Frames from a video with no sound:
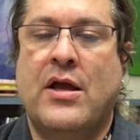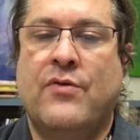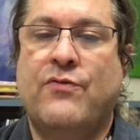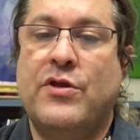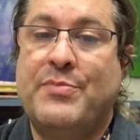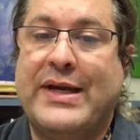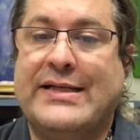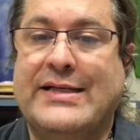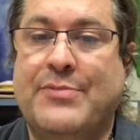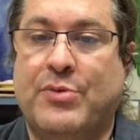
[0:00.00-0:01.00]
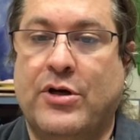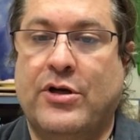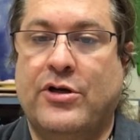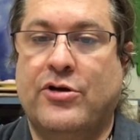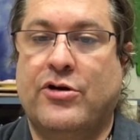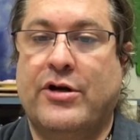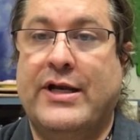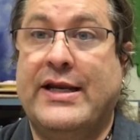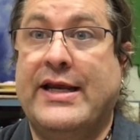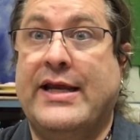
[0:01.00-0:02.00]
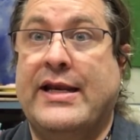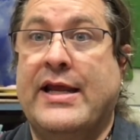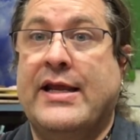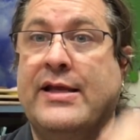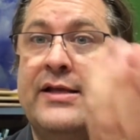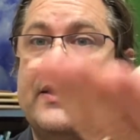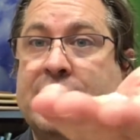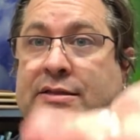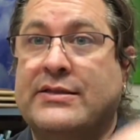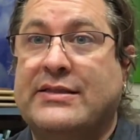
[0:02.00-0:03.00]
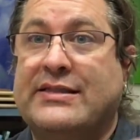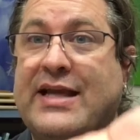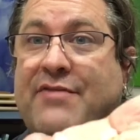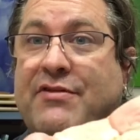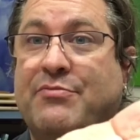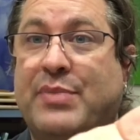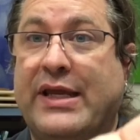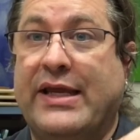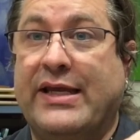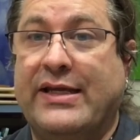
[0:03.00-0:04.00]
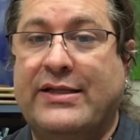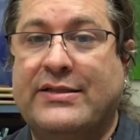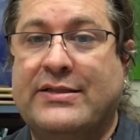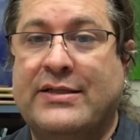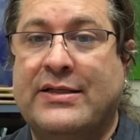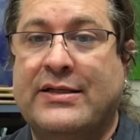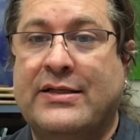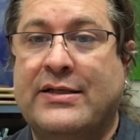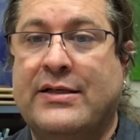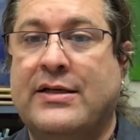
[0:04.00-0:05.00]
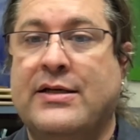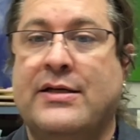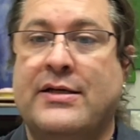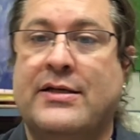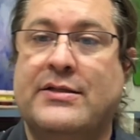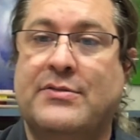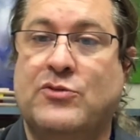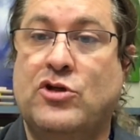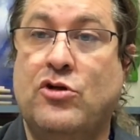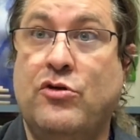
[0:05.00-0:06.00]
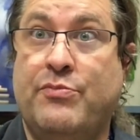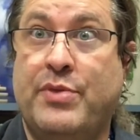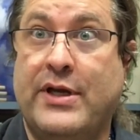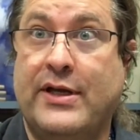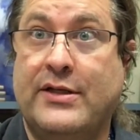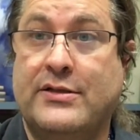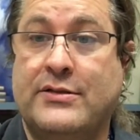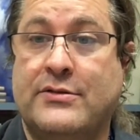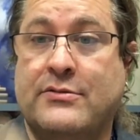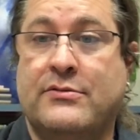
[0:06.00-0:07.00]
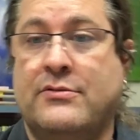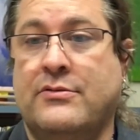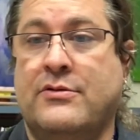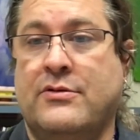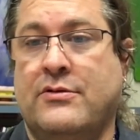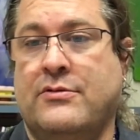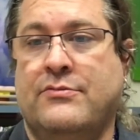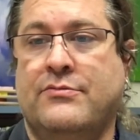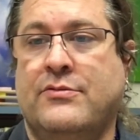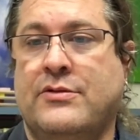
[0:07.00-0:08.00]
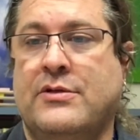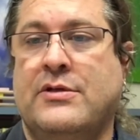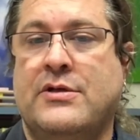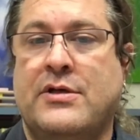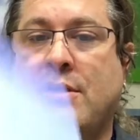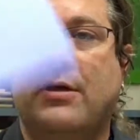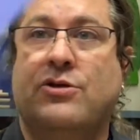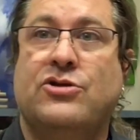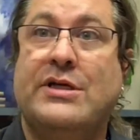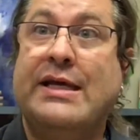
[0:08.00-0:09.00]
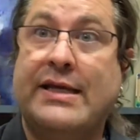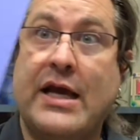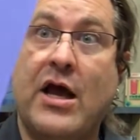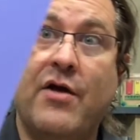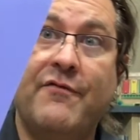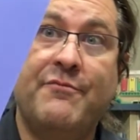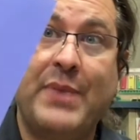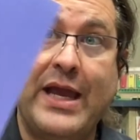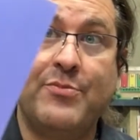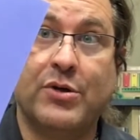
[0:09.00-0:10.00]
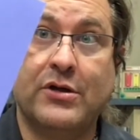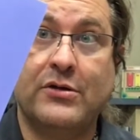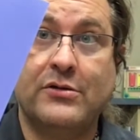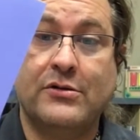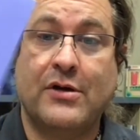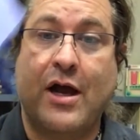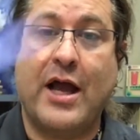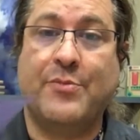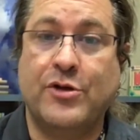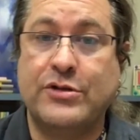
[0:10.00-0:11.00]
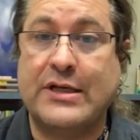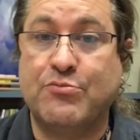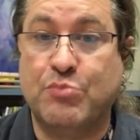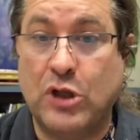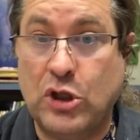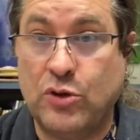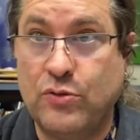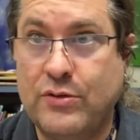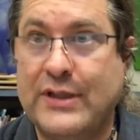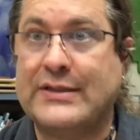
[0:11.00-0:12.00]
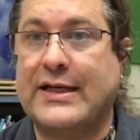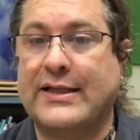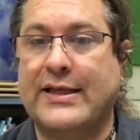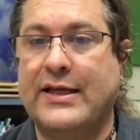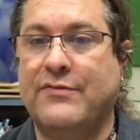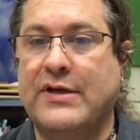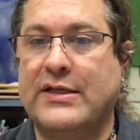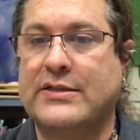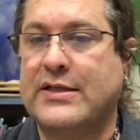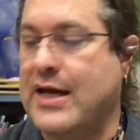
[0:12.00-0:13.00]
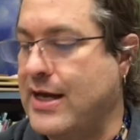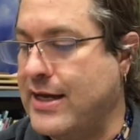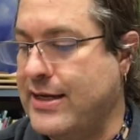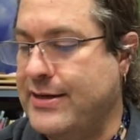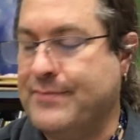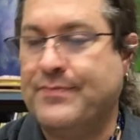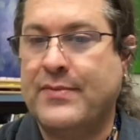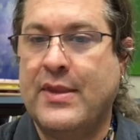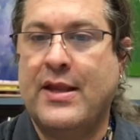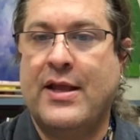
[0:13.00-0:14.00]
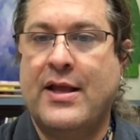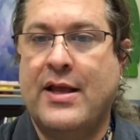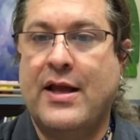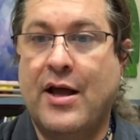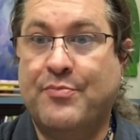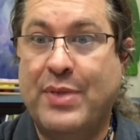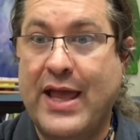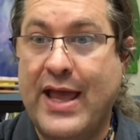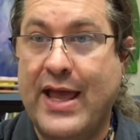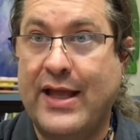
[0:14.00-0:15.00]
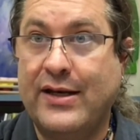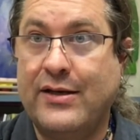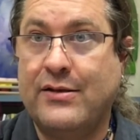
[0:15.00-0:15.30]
For the Big Dipper, you're going to need 7 beads, some toothpicks, a sheet of paper. I'm using blue, it's like the evening sky, a pen,